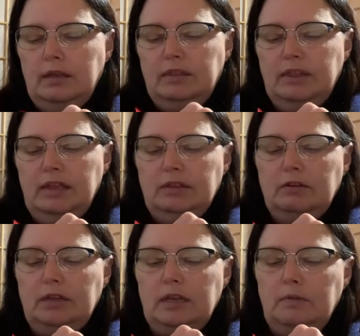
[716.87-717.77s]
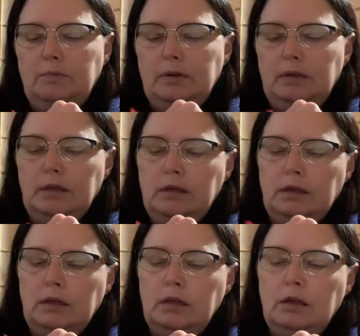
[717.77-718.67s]
I think they'll keep.
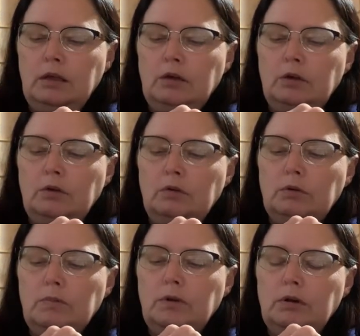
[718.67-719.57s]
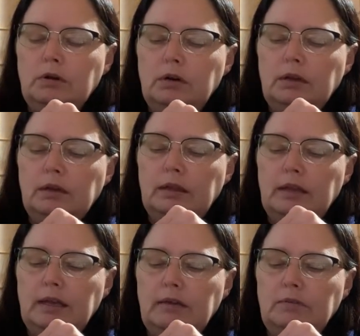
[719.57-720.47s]
Oh, come on. I
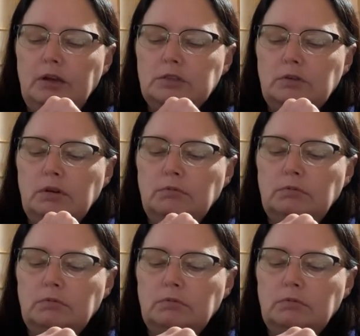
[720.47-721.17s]
like having grosgrain.